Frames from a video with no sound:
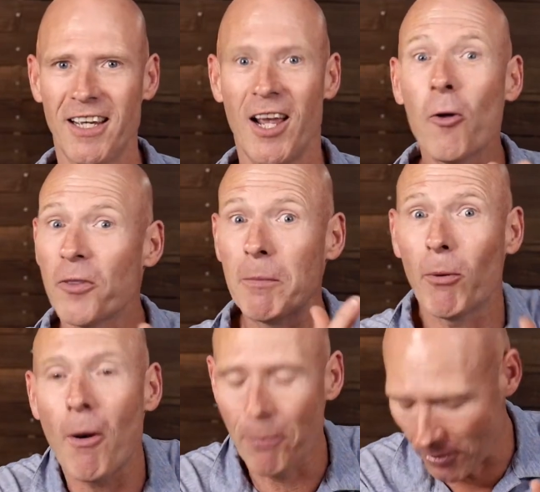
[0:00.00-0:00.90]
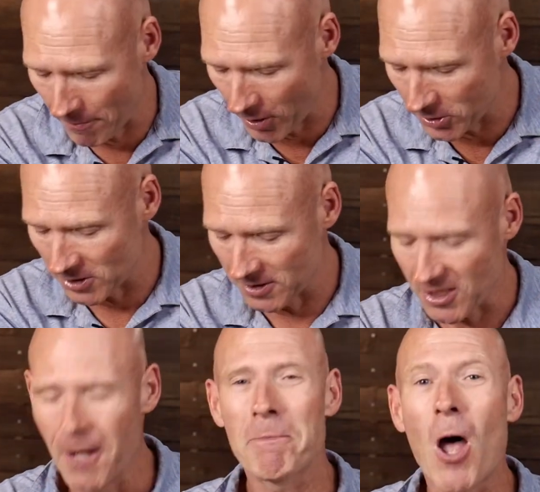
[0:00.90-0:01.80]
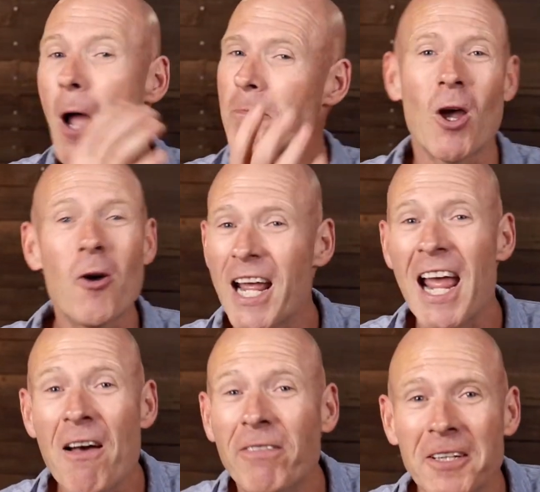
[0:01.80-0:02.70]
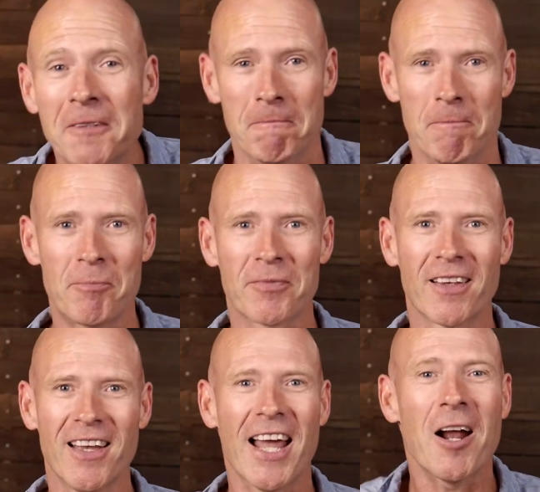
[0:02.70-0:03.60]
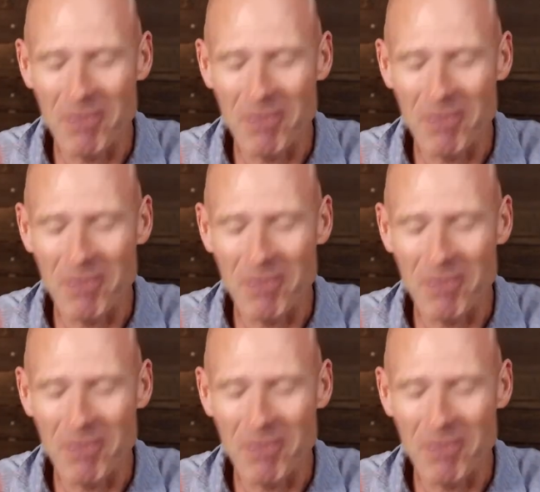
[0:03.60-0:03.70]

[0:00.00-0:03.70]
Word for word: healthy, proper emotions. I'm going to heaven, and